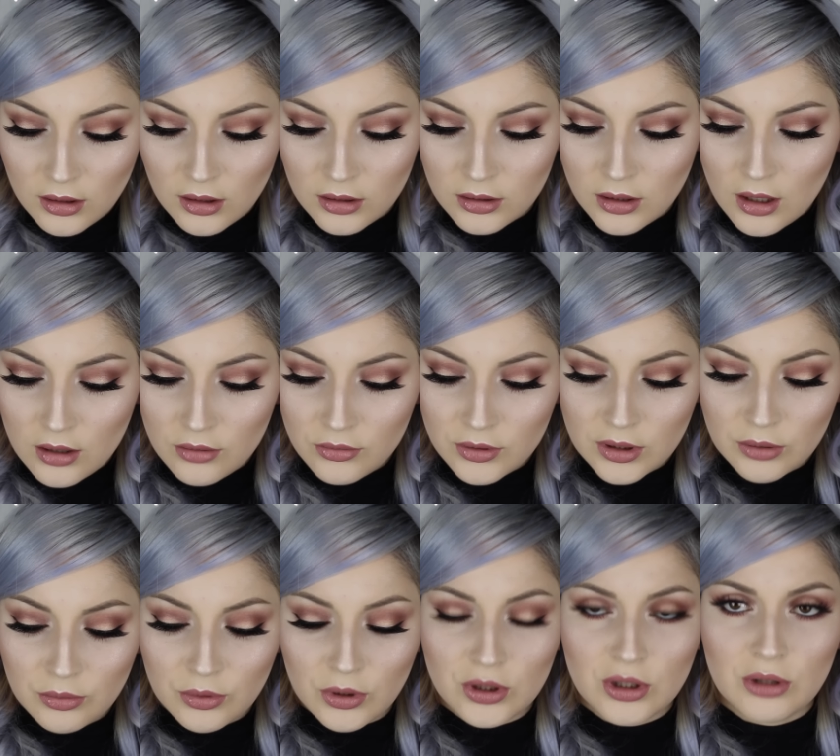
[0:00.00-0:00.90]
I thought it was
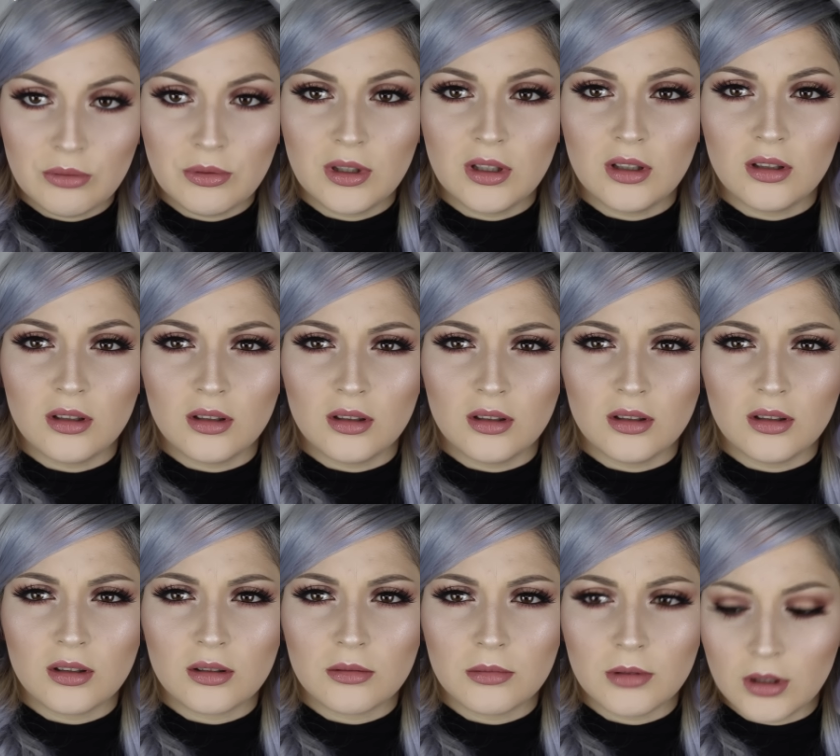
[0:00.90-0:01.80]
supposed to be a
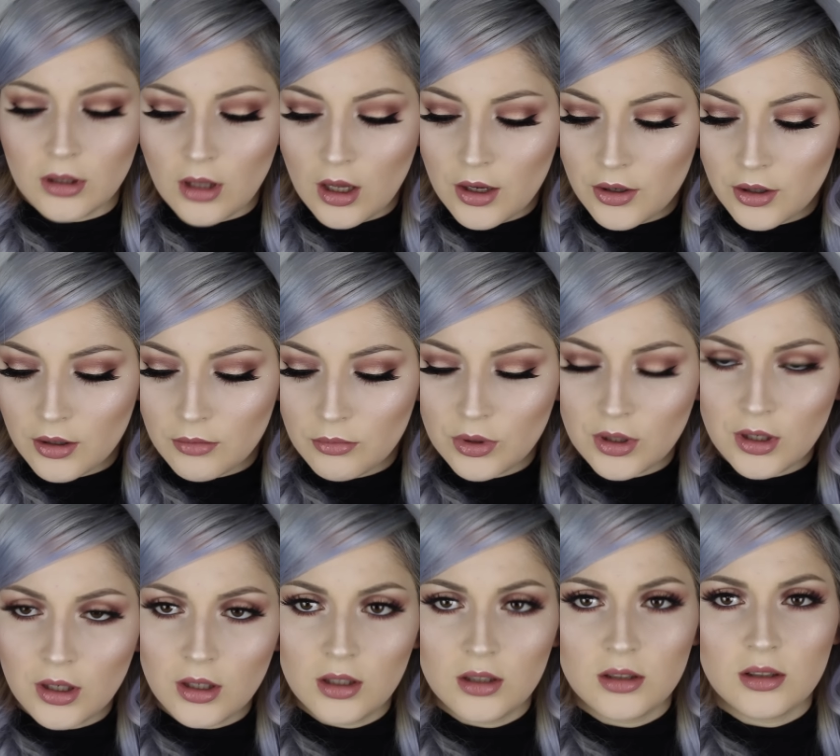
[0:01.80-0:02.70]
little bit lighter, but
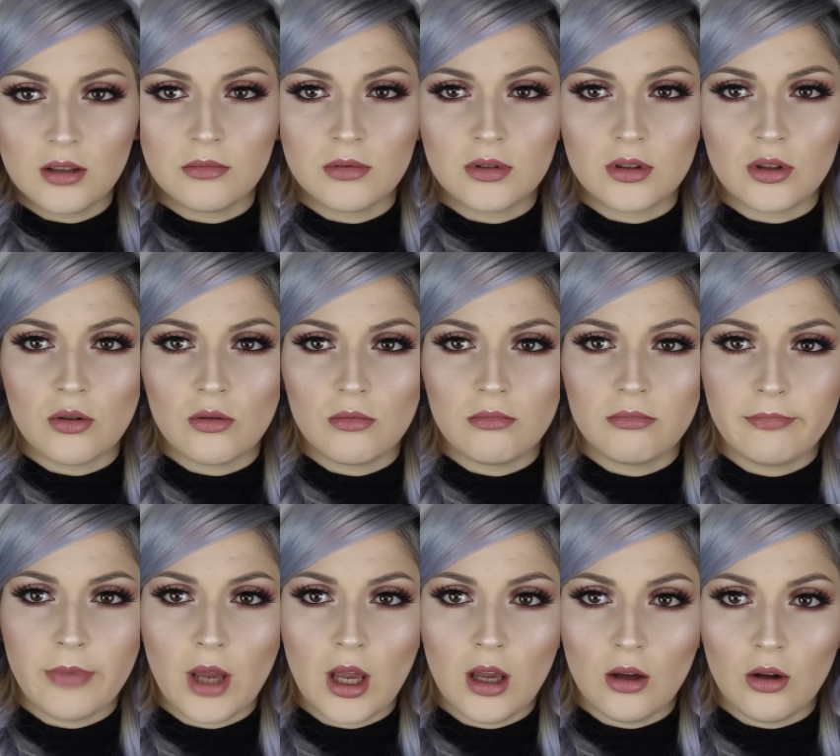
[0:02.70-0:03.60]
I guess I'm so
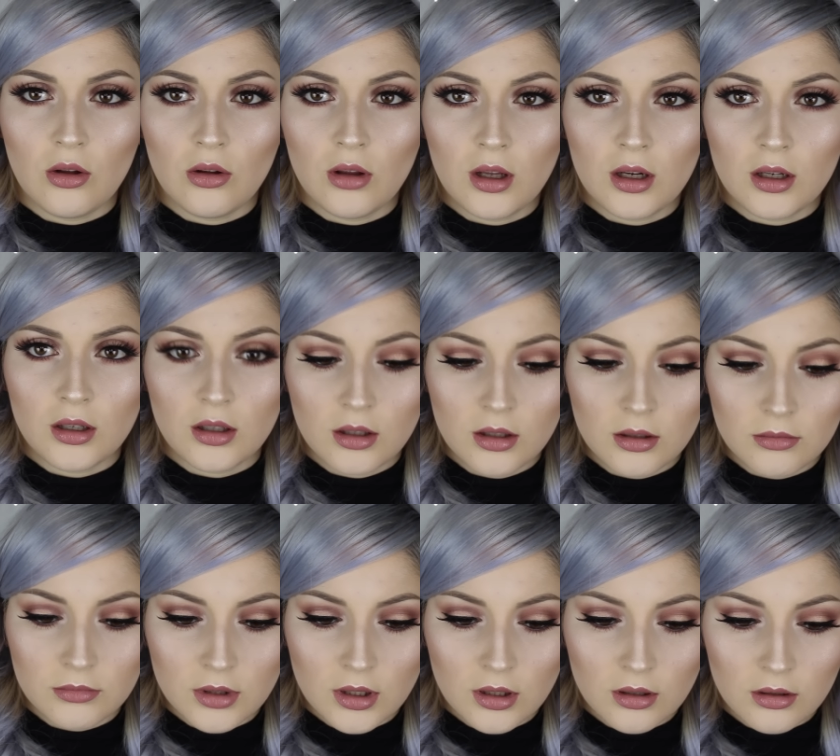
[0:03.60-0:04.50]
pale that it
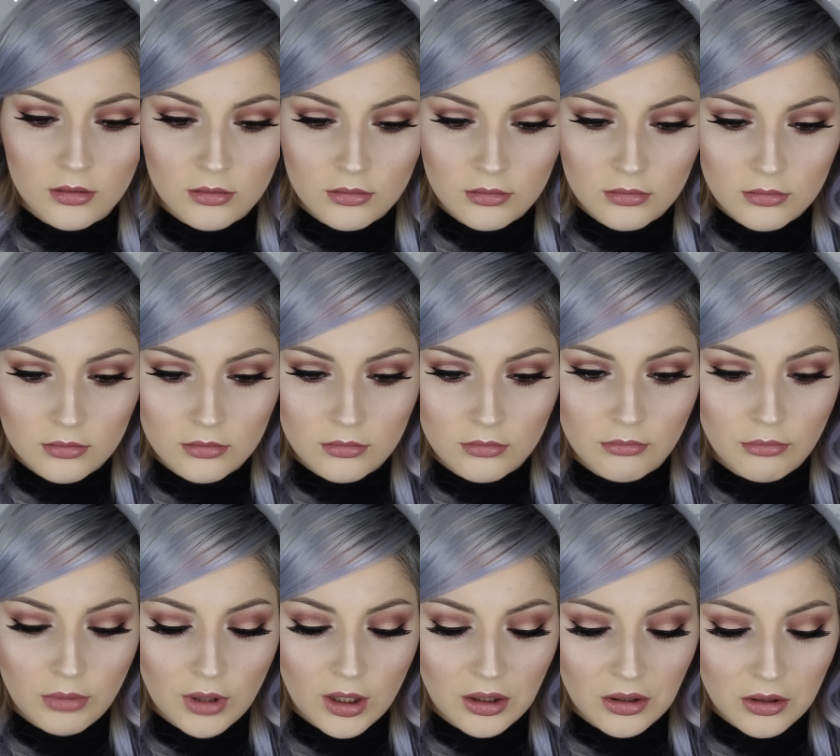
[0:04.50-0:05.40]
comes out.
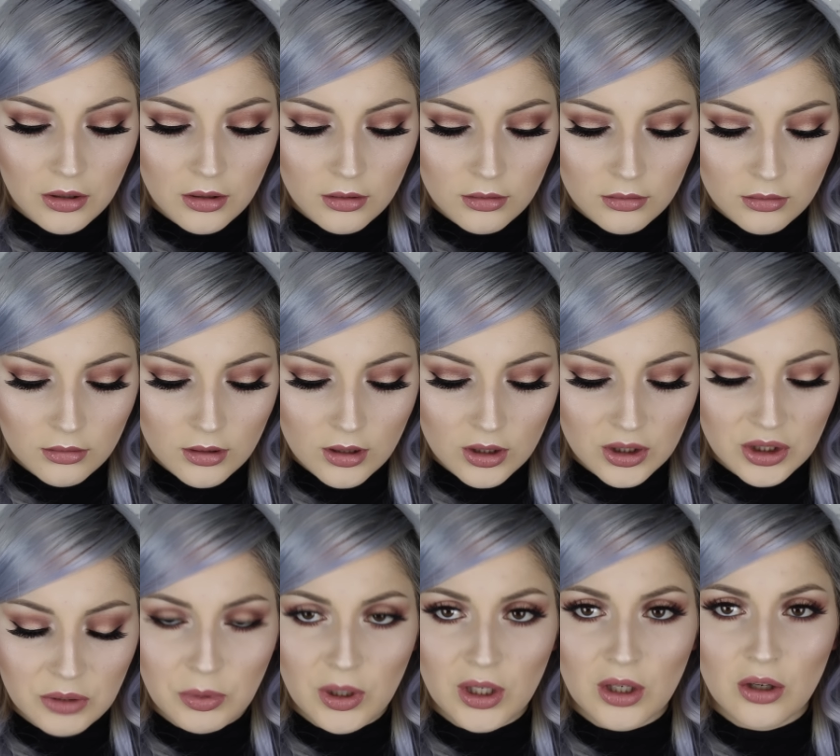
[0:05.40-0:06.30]
pink. It
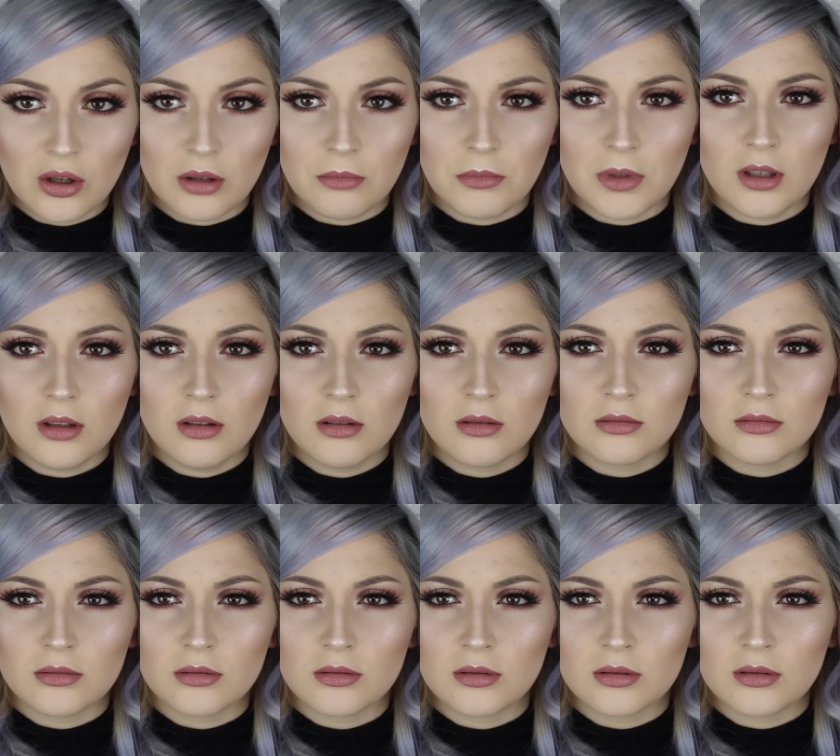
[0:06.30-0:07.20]
looks pink on me.
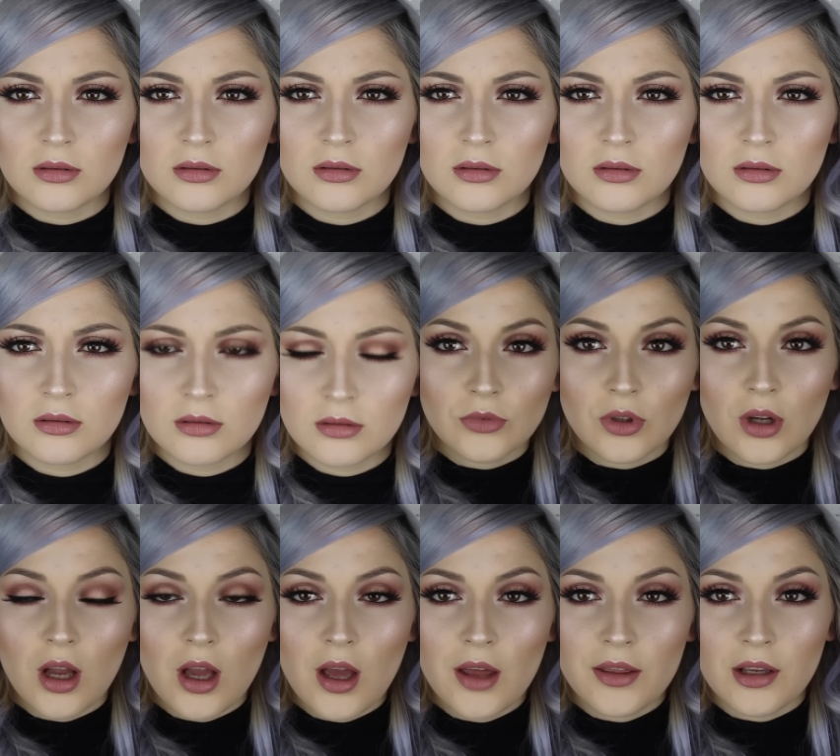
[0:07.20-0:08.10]
I
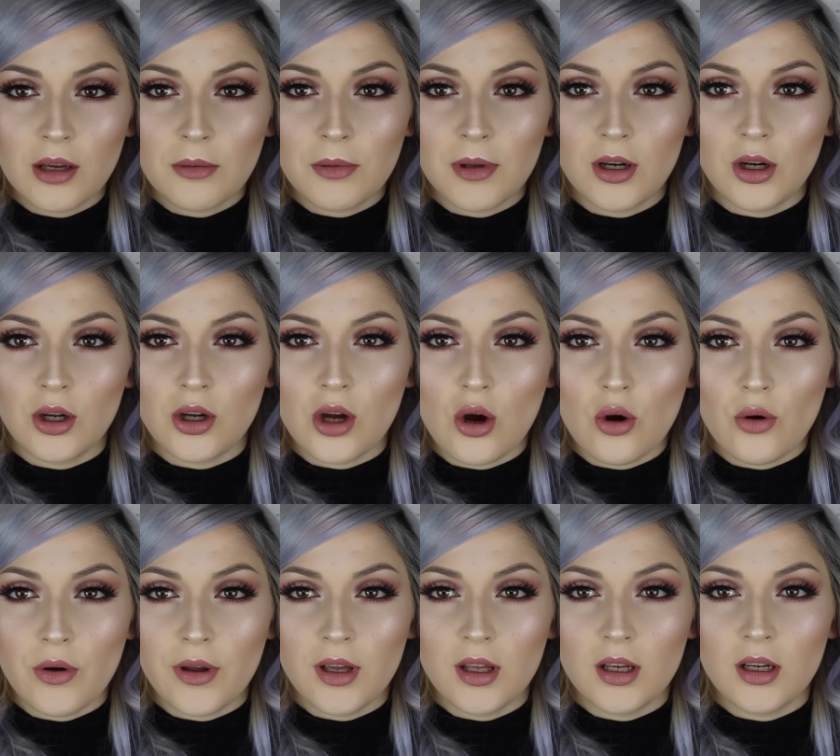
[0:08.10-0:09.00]
think I'm going to
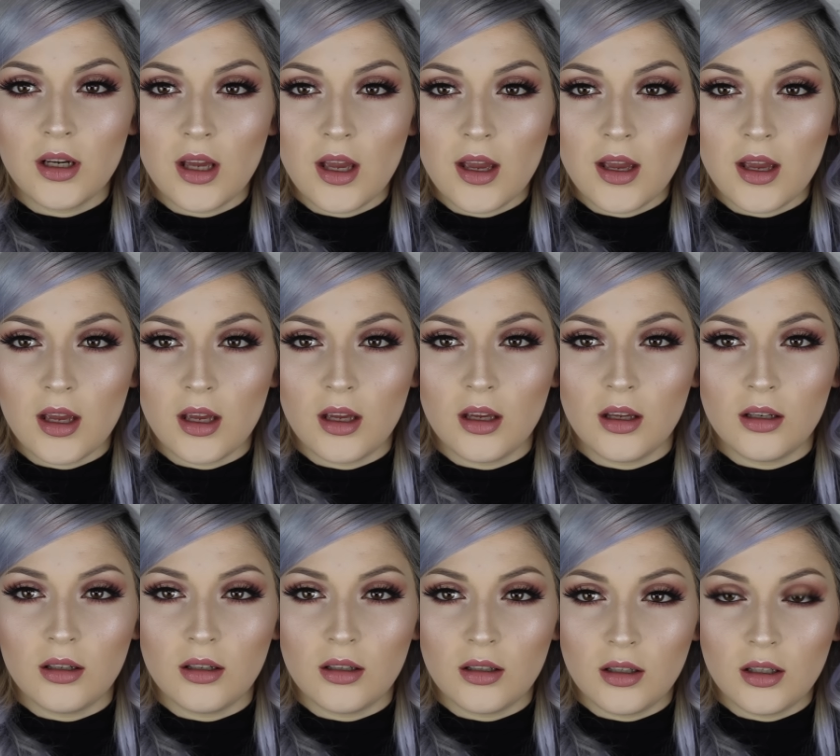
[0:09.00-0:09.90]
go in
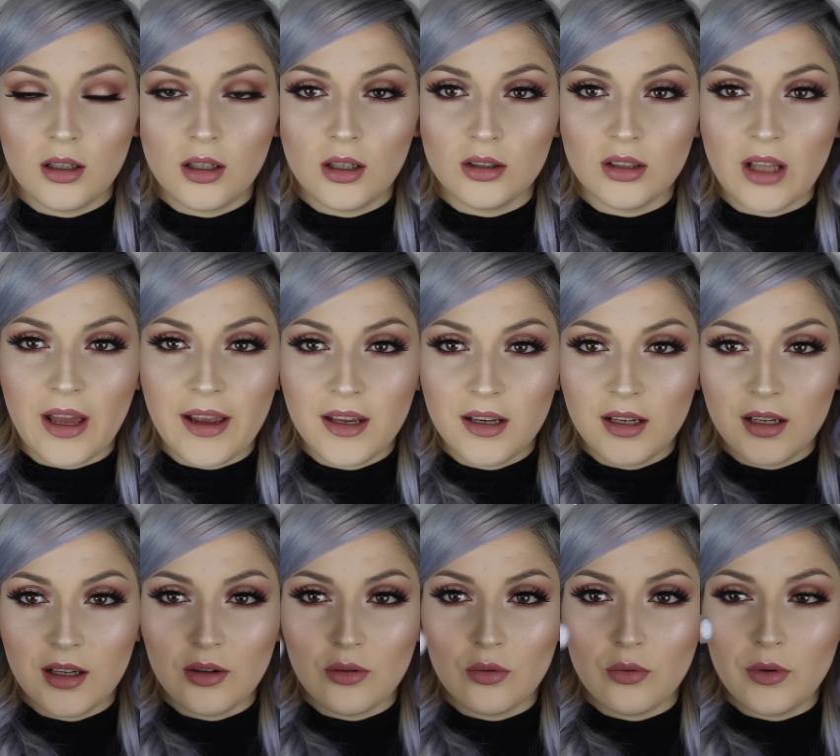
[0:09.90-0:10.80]
and uh, lighten
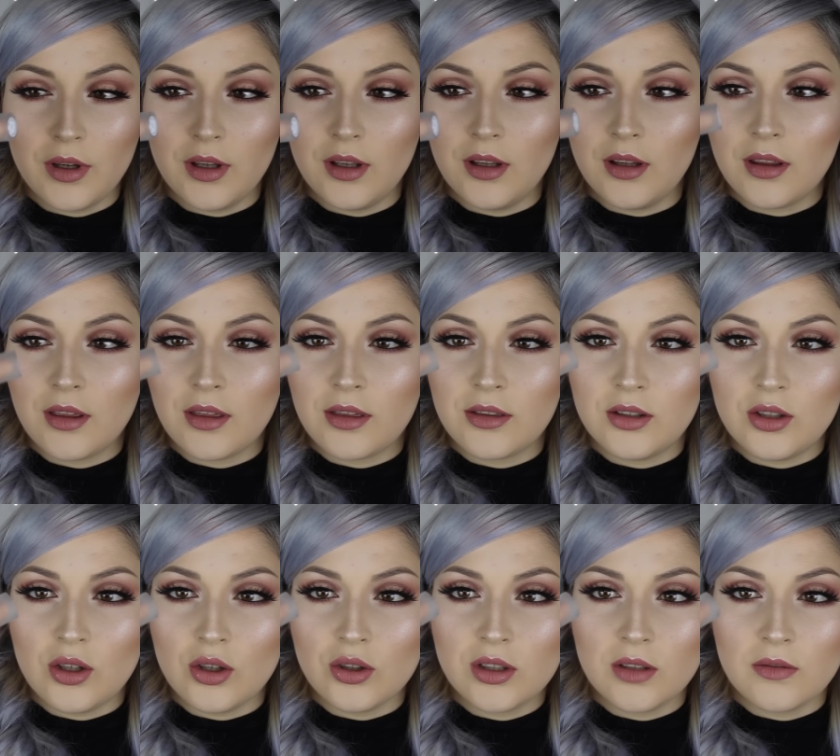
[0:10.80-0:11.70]
it with
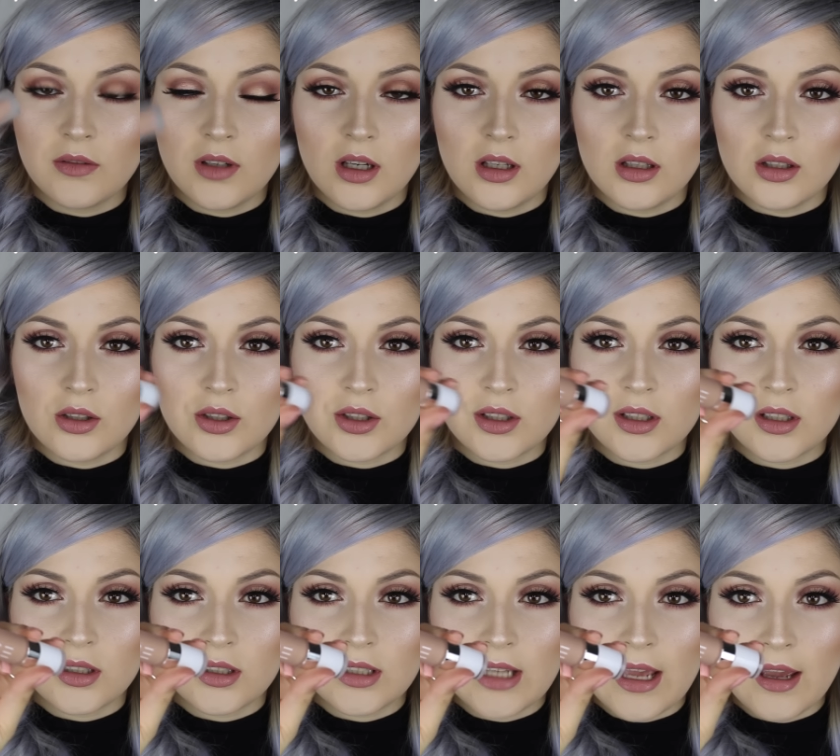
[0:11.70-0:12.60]
Dose of Colors
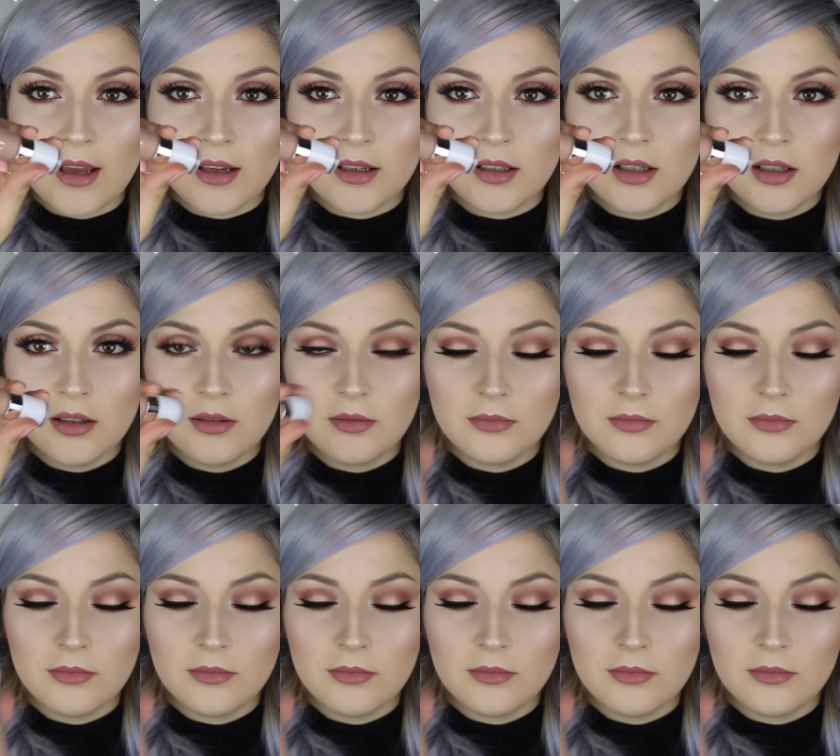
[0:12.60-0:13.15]
Sand.